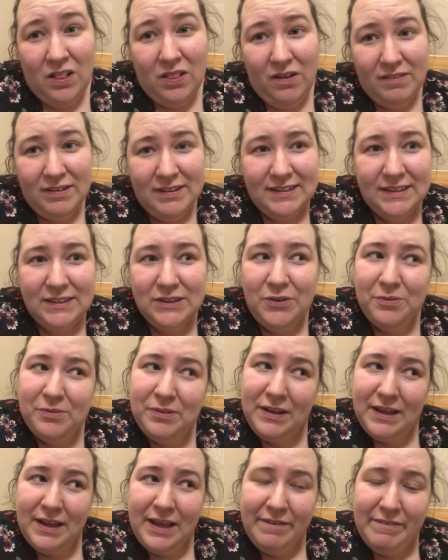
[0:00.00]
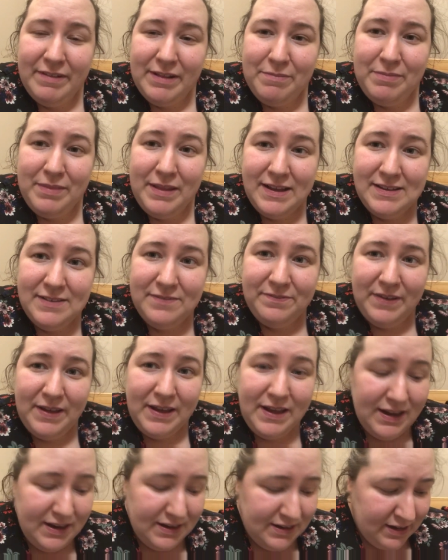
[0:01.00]
Lawrence is currently giving him this
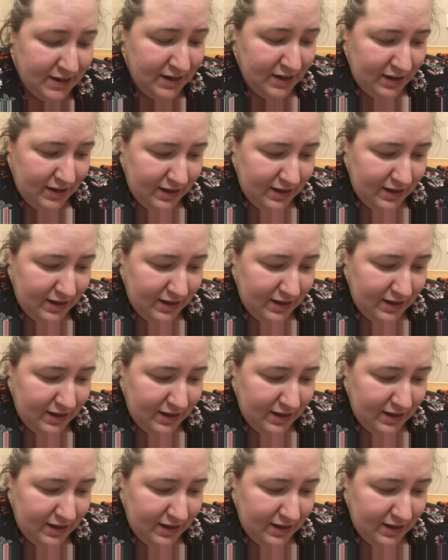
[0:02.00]
feed